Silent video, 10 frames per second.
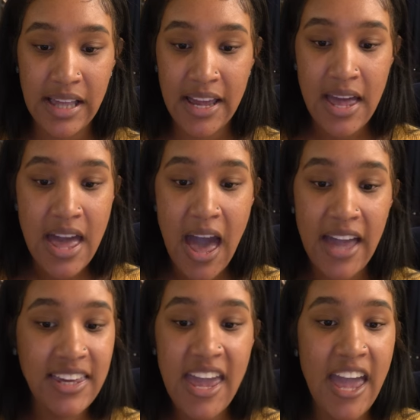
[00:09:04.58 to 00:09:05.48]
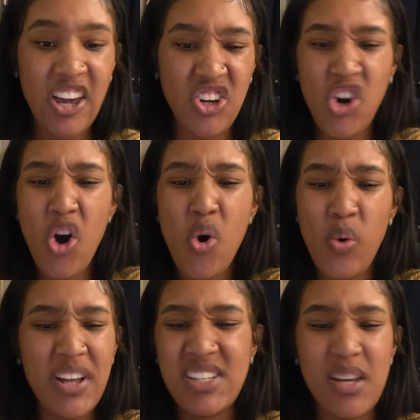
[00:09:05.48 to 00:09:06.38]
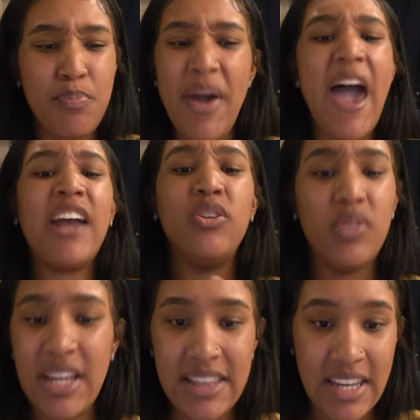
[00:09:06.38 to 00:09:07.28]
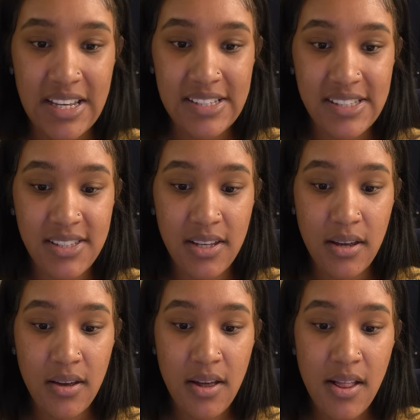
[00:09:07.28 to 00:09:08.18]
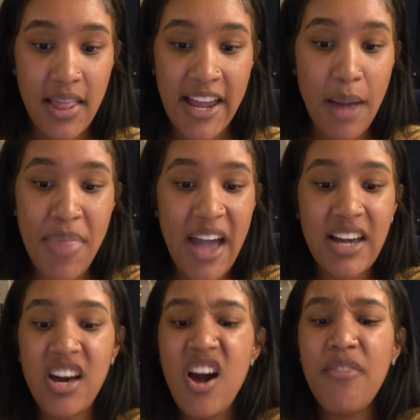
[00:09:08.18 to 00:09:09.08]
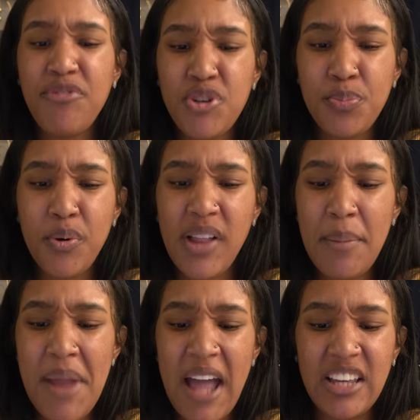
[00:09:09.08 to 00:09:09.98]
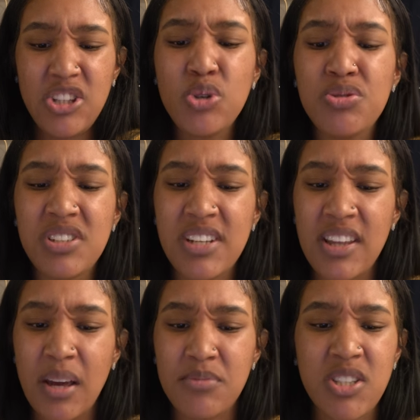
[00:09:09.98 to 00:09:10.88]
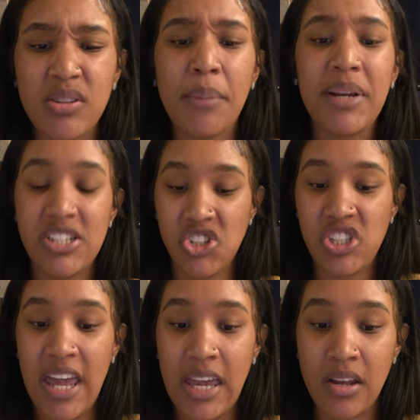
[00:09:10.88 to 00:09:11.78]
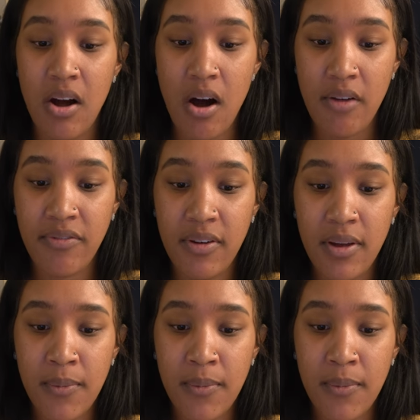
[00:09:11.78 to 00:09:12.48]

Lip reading: Like, I can't go into battle in this. Like, I'm not comfortable. I'm not used to them. So let me just take it off.